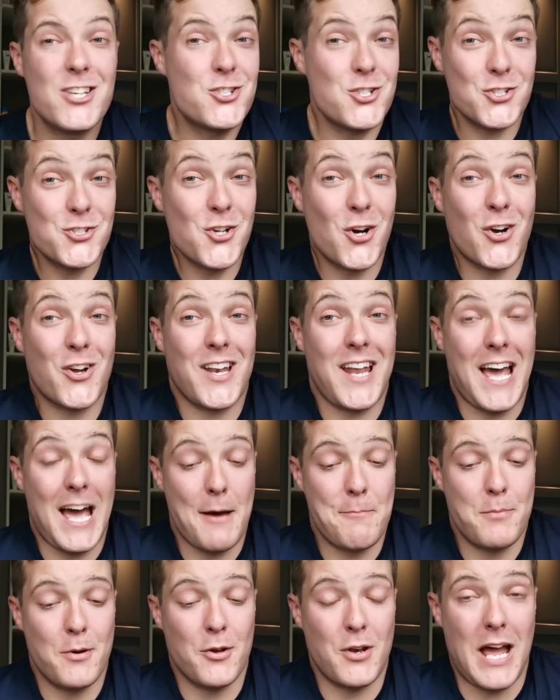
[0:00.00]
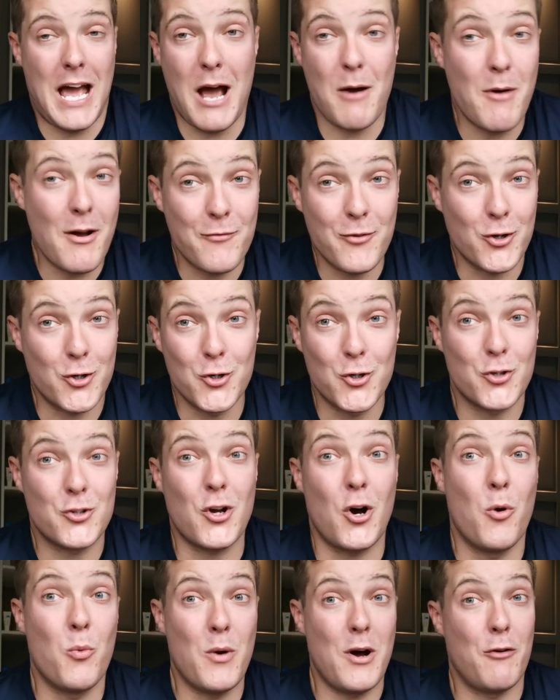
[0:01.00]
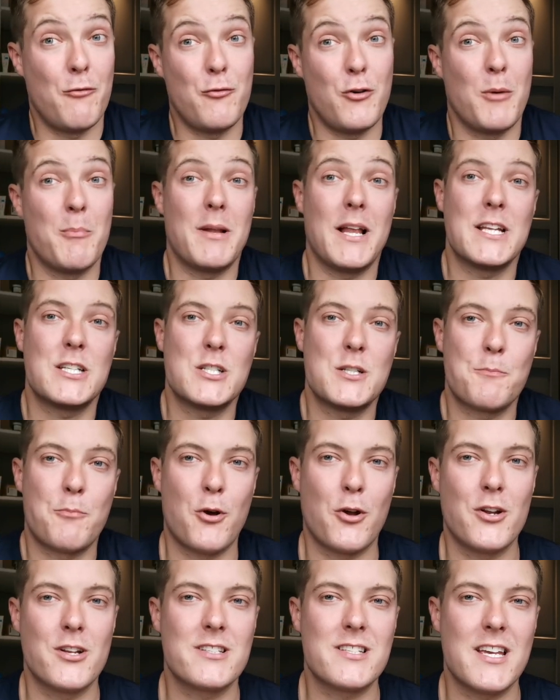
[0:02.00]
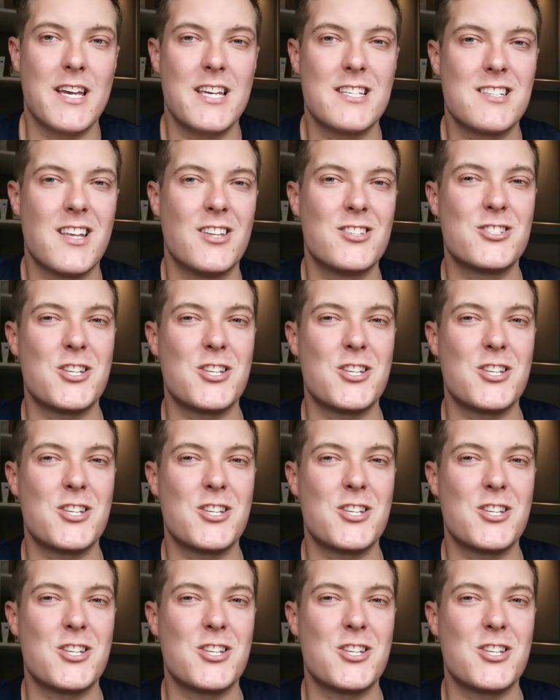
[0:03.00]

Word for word: It's just not going to happen, however good or well formulated a product is,